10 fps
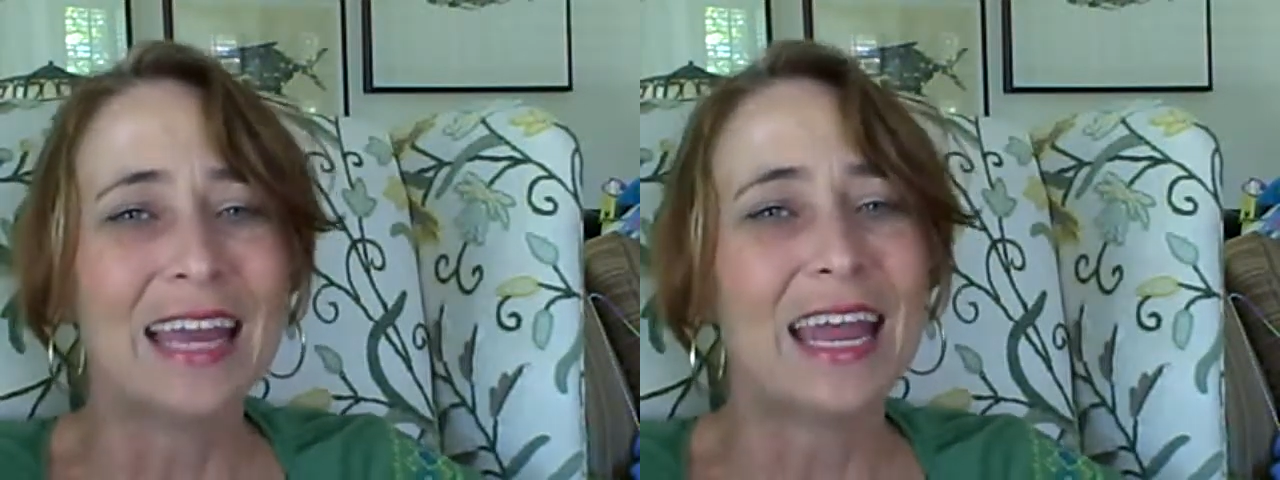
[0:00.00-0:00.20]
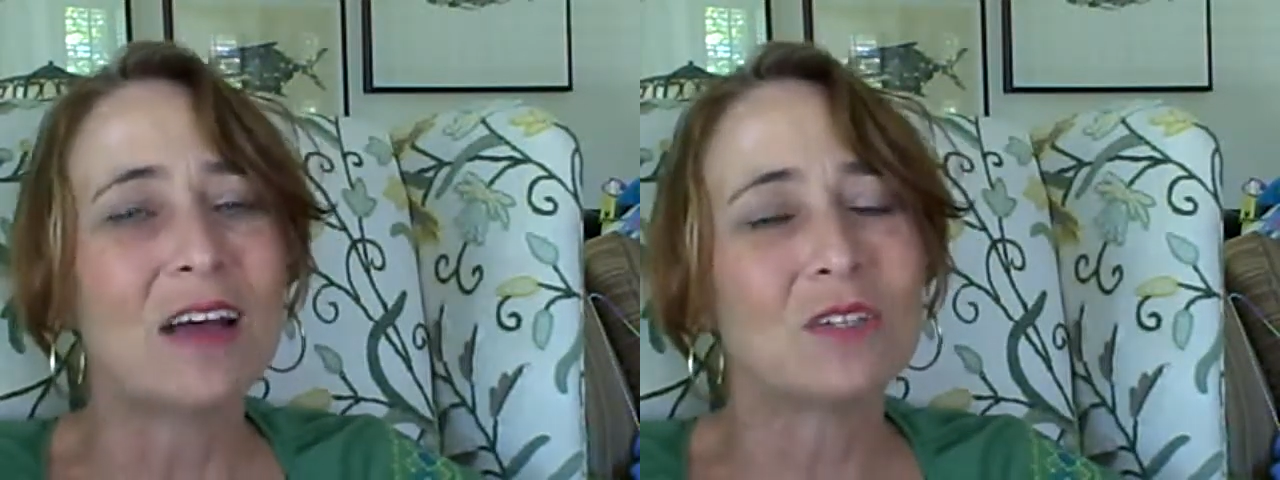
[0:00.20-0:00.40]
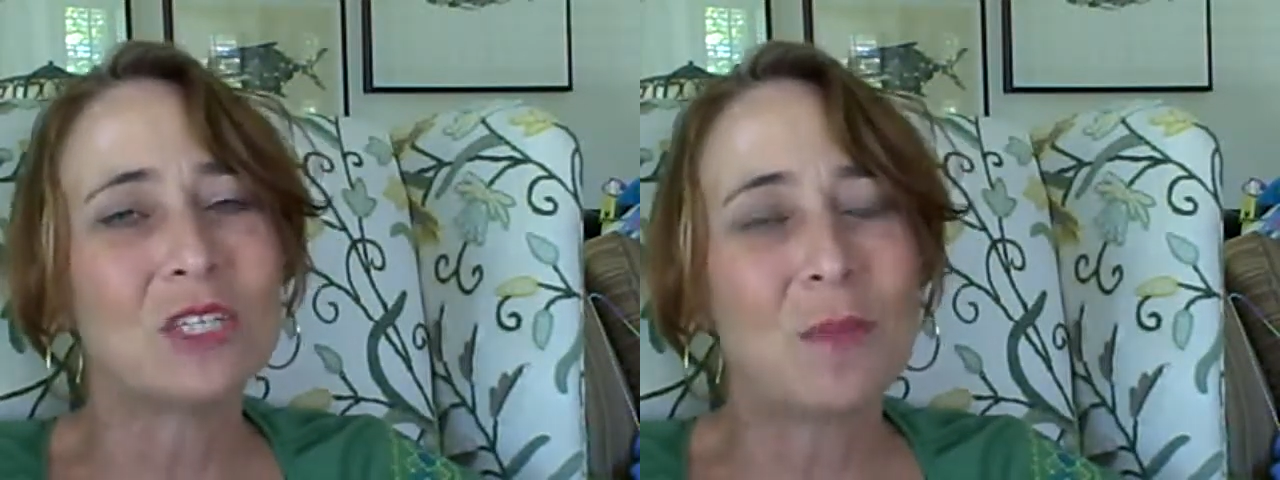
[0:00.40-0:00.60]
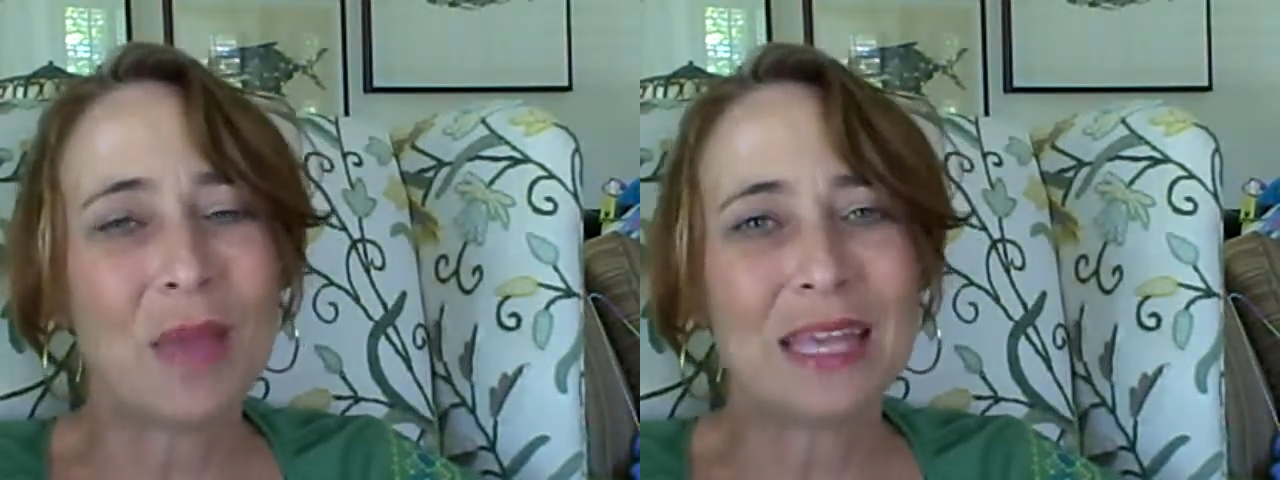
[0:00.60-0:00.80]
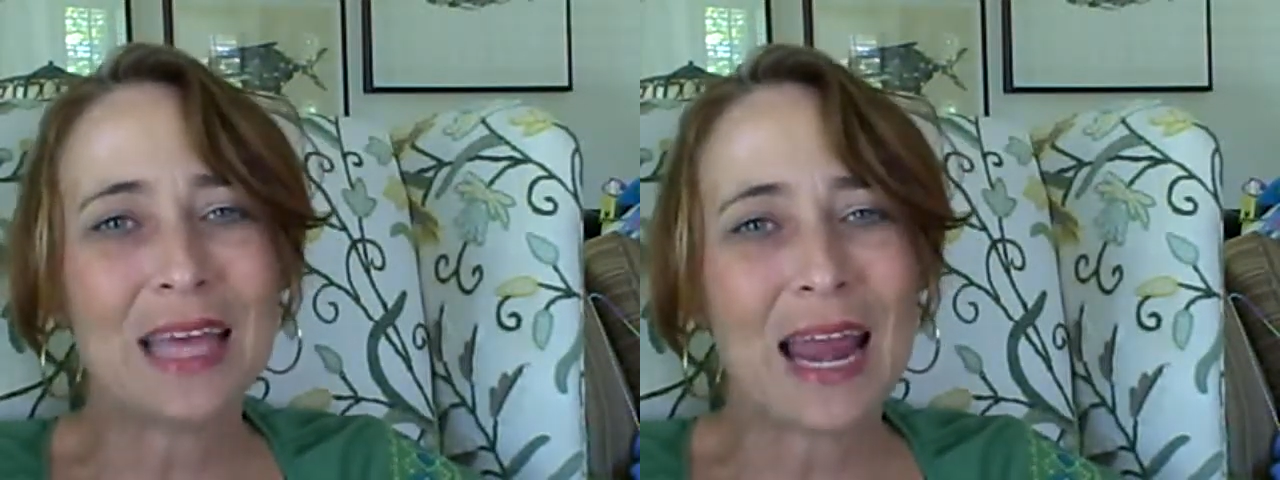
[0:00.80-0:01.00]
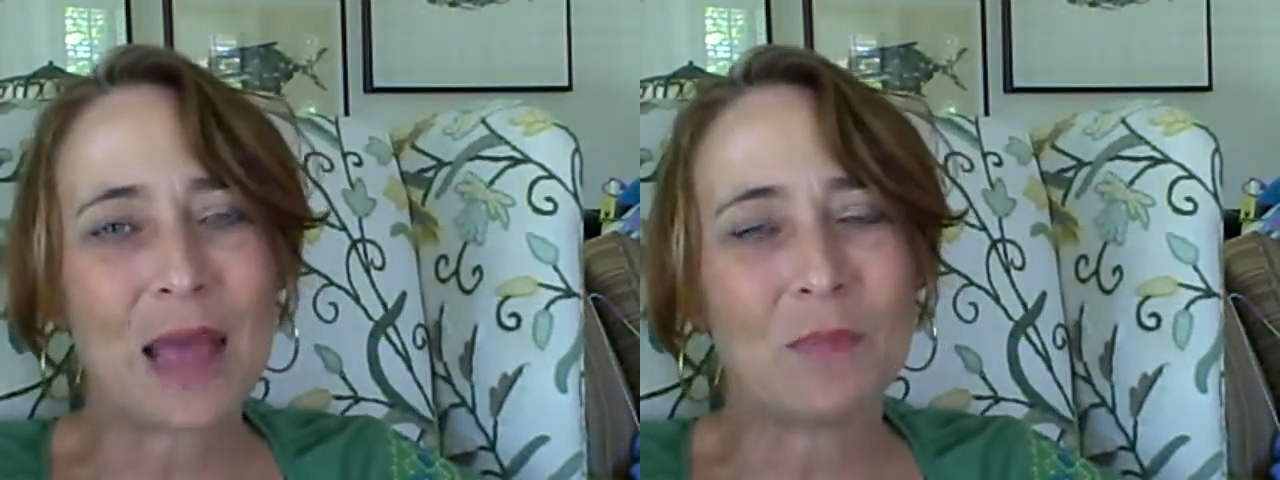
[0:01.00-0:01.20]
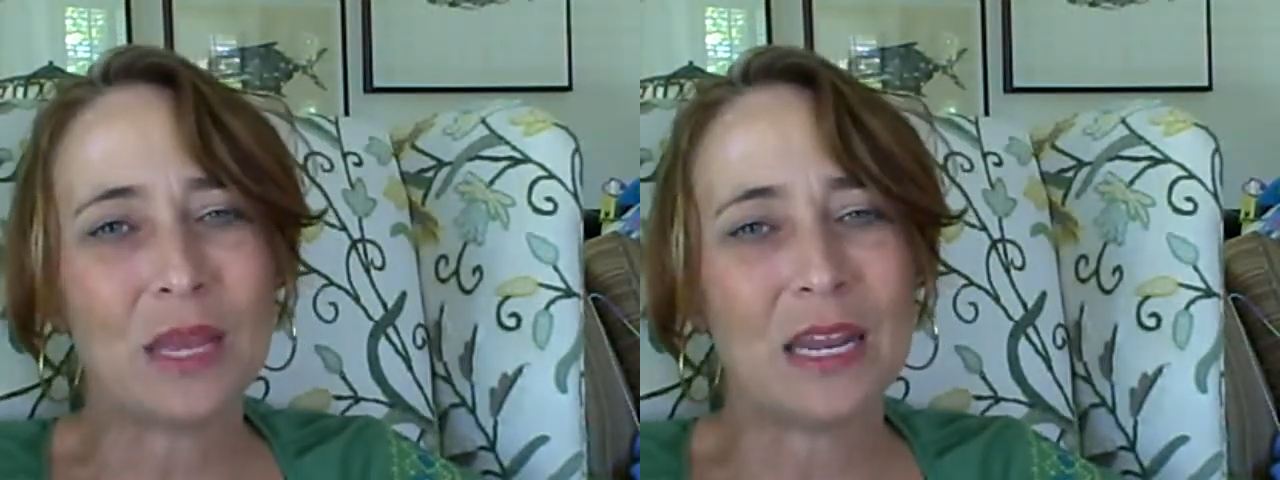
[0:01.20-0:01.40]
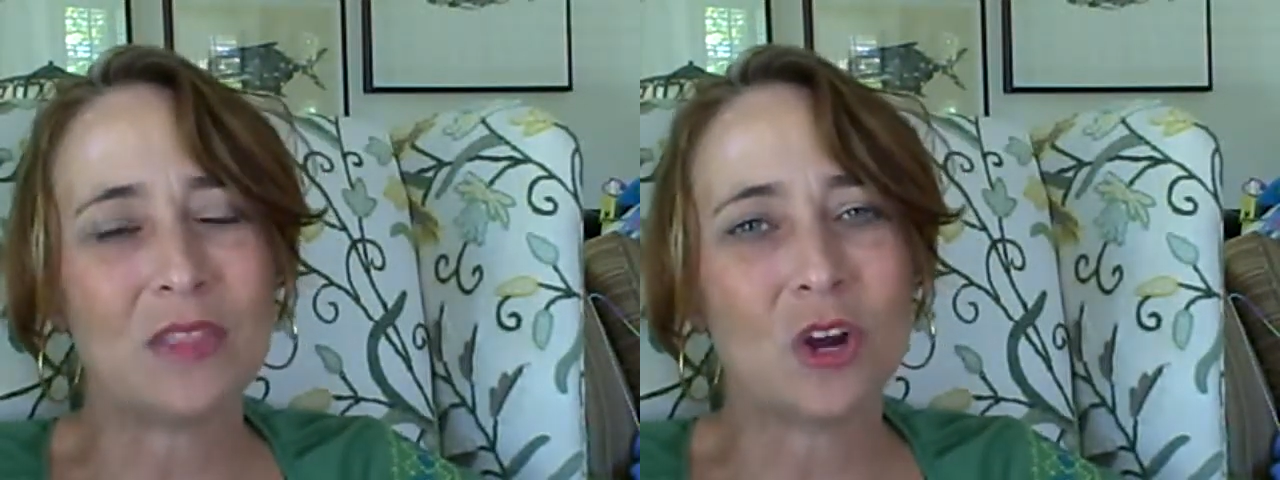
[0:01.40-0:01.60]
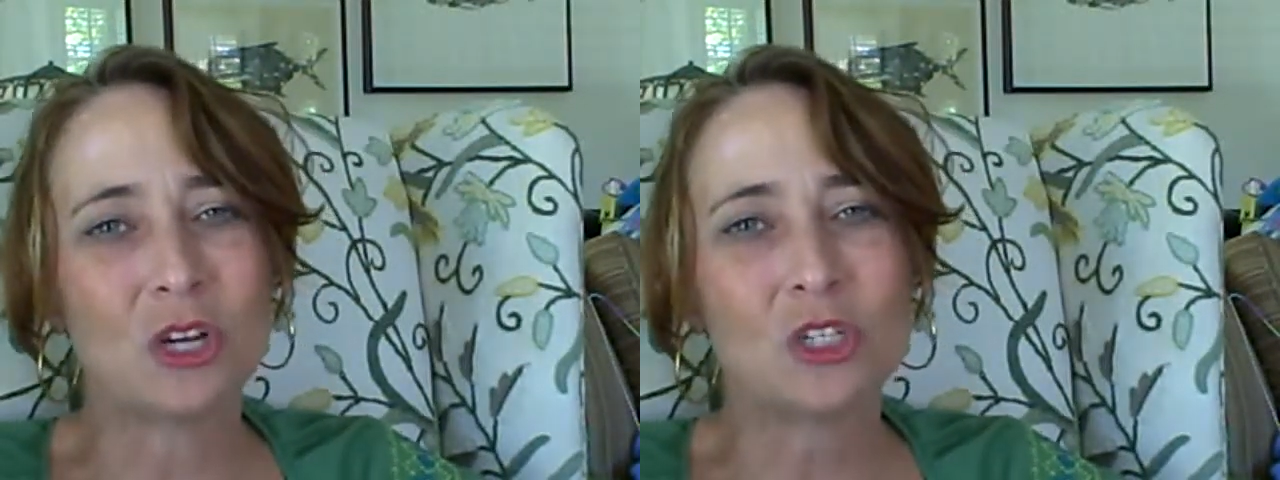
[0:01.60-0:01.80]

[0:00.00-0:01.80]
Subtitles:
Now, to make that happen, there are